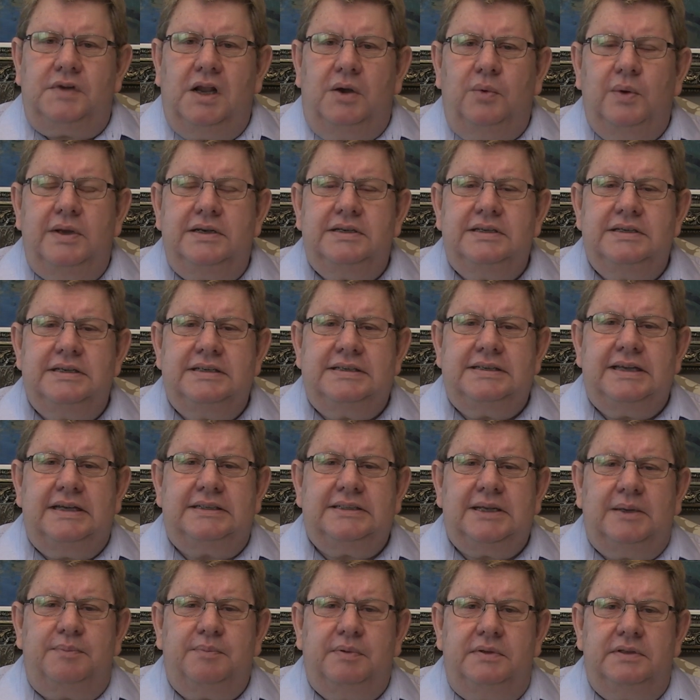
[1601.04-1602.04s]
I went and
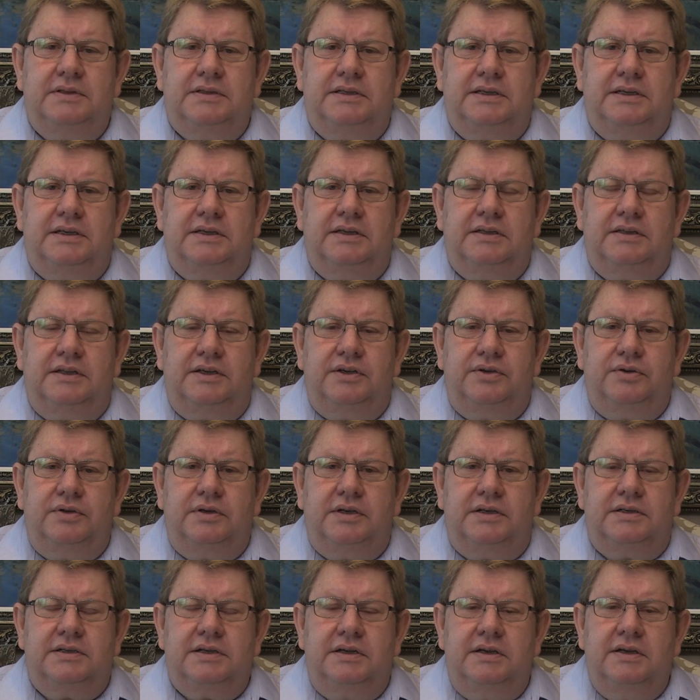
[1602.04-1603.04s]
sat up in the
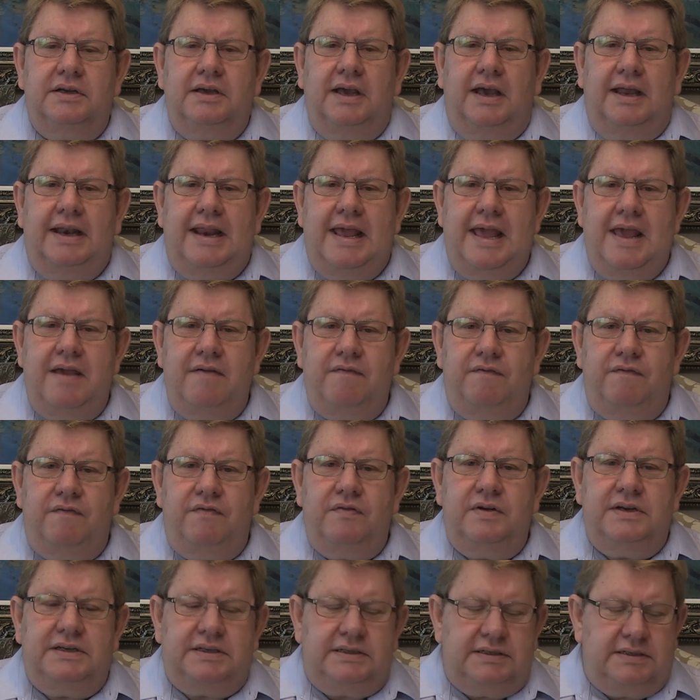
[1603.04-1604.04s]
unit, and
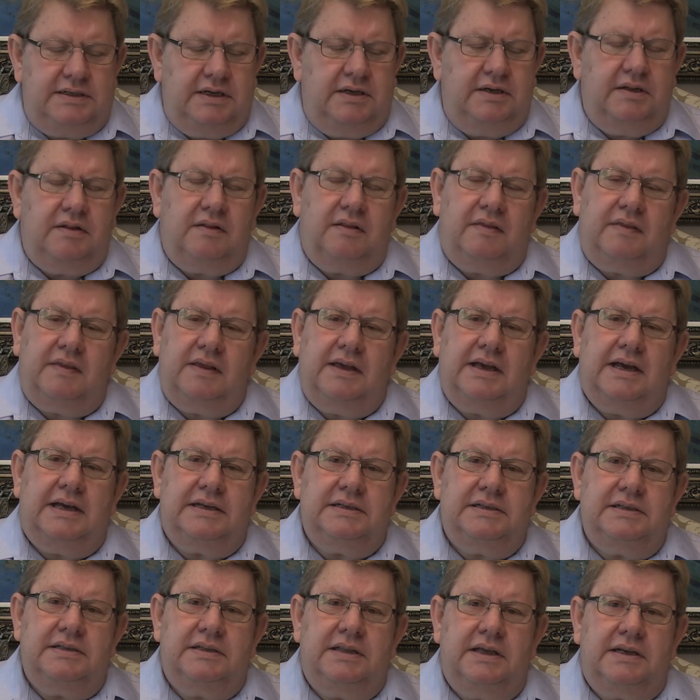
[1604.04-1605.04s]
every single thing I
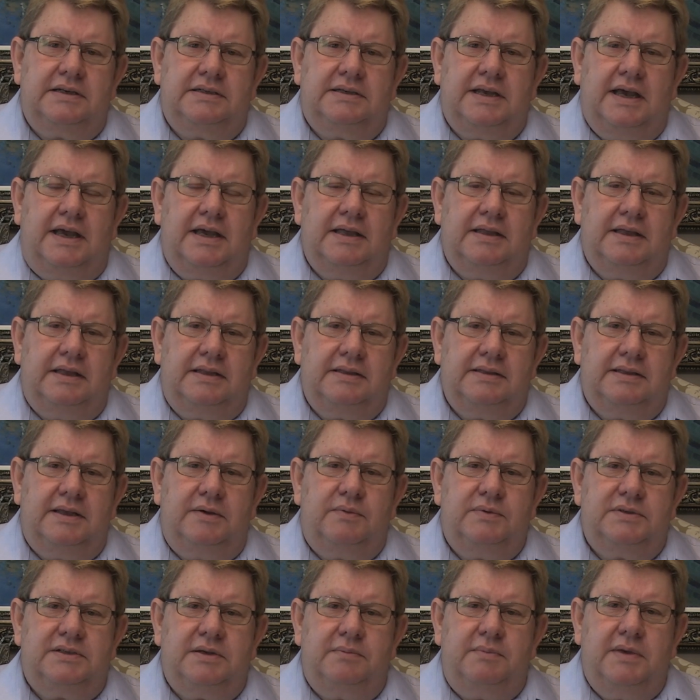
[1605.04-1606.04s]
did that day,
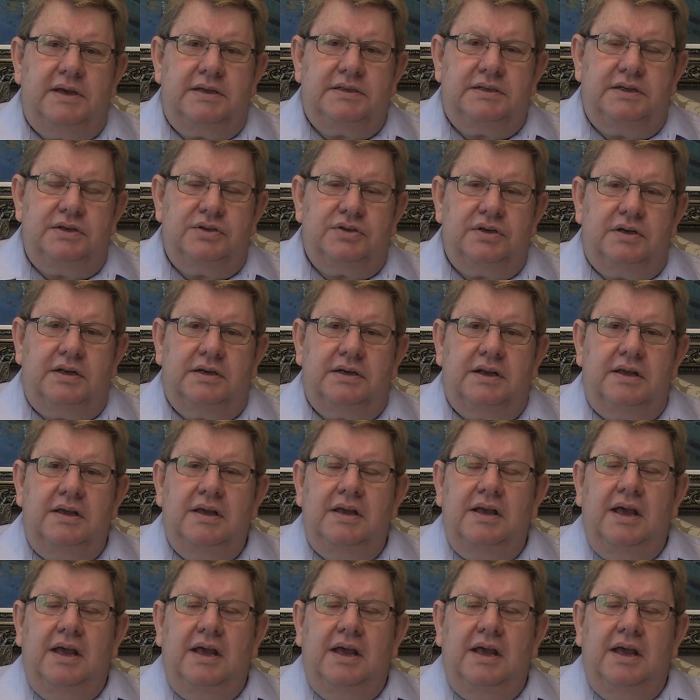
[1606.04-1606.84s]
there was a message in it.